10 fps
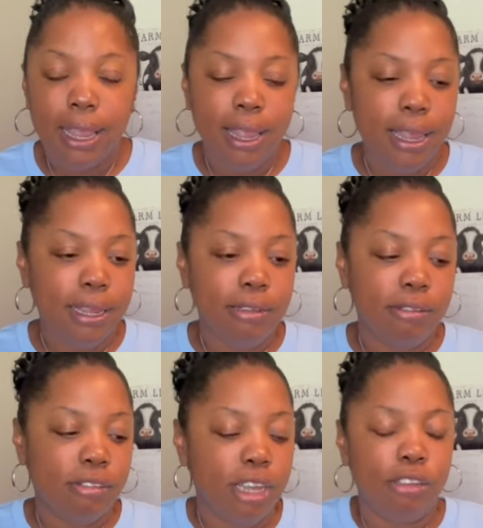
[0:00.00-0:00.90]

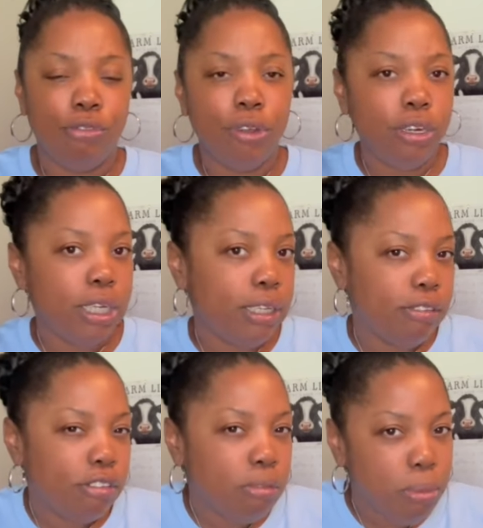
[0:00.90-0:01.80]
It's really
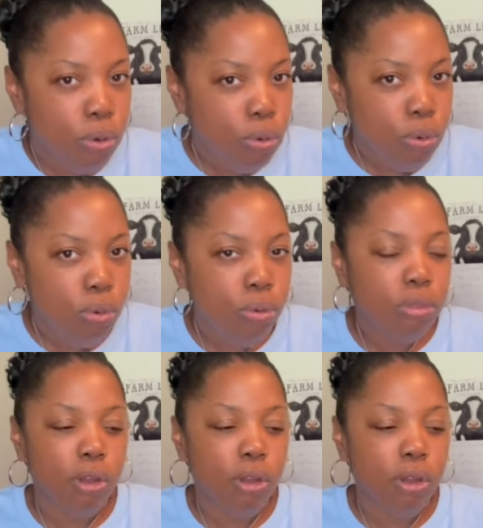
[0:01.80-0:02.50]
smooth